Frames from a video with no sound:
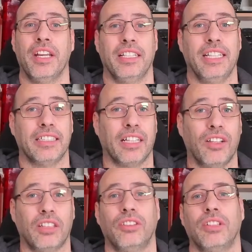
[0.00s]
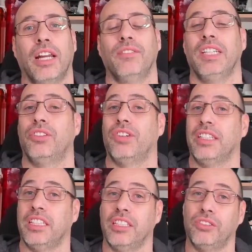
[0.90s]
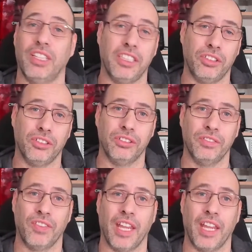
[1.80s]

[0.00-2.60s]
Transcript: There's a lot to come in 2022